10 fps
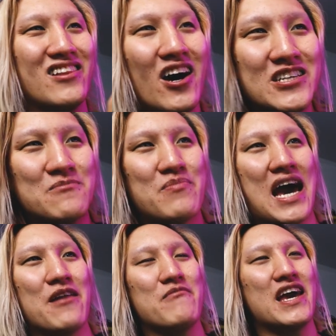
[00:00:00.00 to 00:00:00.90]
a Lost
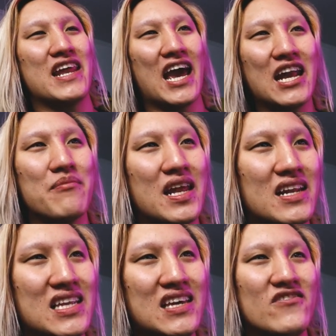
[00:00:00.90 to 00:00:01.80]
Batman
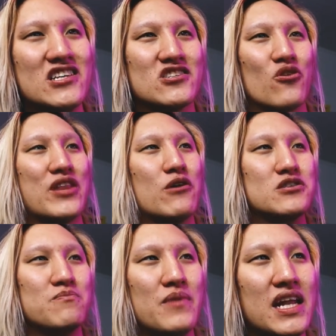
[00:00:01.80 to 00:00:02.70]
animated TV show that
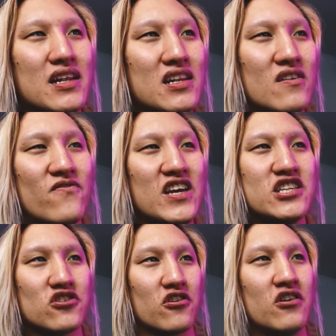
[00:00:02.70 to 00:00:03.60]
was meant to
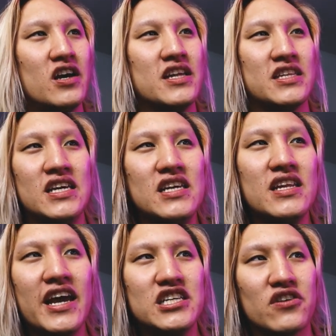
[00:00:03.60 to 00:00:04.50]
feature
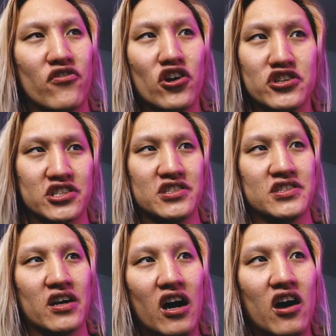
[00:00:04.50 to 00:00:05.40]
teenage
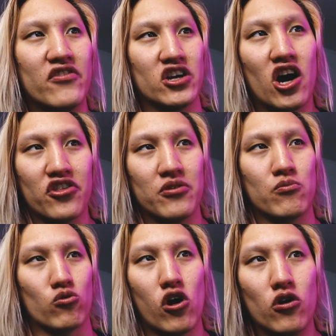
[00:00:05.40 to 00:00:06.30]
versions of
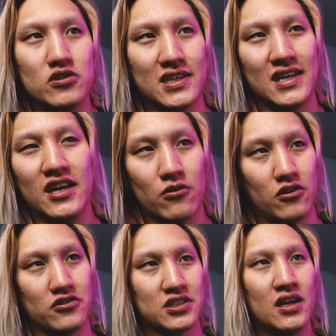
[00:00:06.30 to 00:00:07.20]
Gotham rogues and
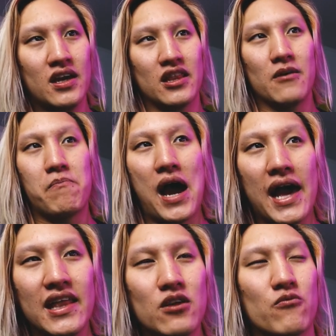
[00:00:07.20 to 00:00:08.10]
heroes. The
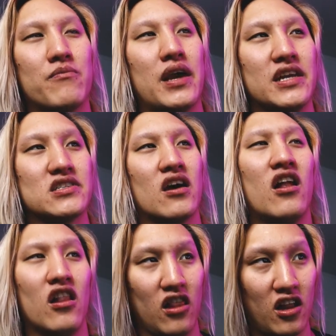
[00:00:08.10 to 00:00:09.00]
pilot remains
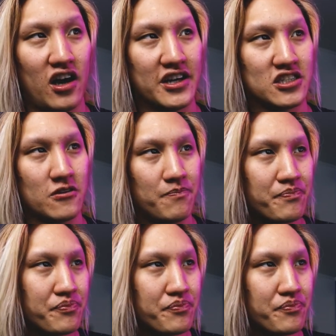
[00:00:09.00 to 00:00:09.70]
lost.